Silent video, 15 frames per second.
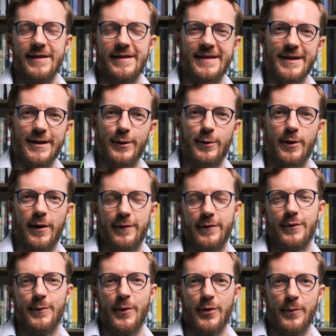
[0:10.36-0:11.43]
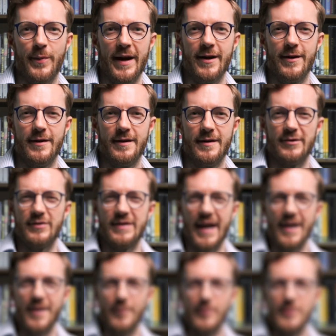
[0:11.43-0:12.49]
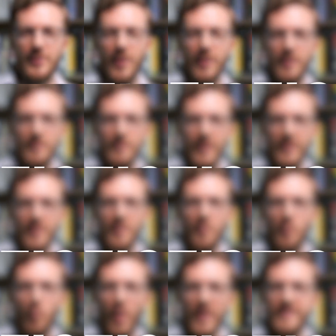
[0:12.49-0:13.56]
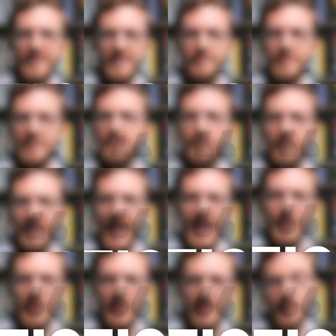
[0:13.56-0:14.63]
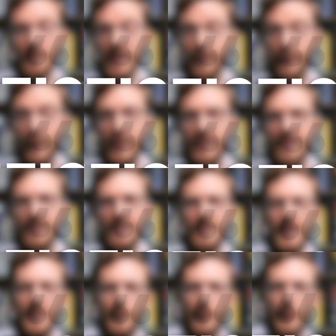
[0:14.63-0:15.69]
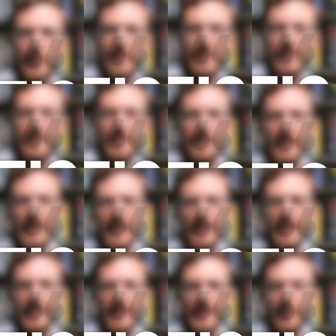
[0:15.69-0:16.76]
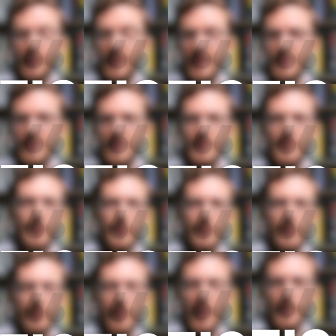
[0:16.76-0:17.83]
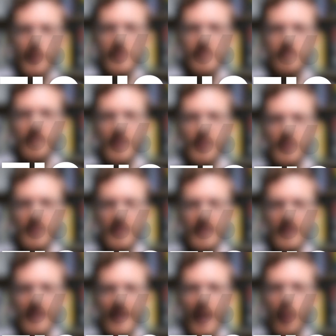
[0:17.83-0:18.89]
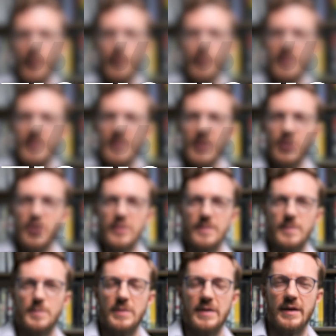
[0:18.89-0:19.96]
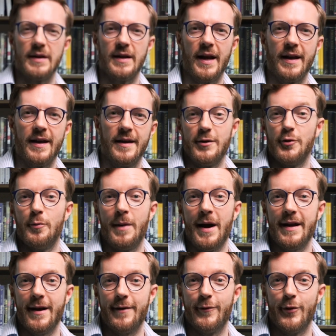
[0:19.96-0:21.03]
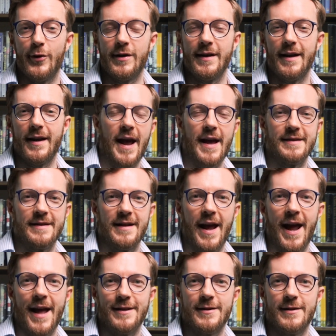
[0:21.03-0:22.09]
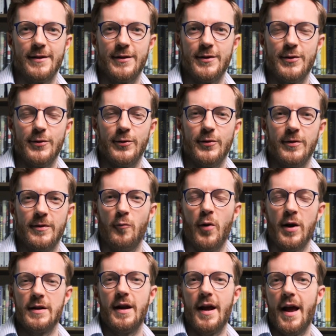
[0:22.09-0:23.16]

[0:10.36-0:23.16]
and CEO of Tomorrow Bio. Today we're talking about what is vitrification. You might have heard that word in connection to cryopreservation and how the procedure is being done. And you might have heard that as an answer to what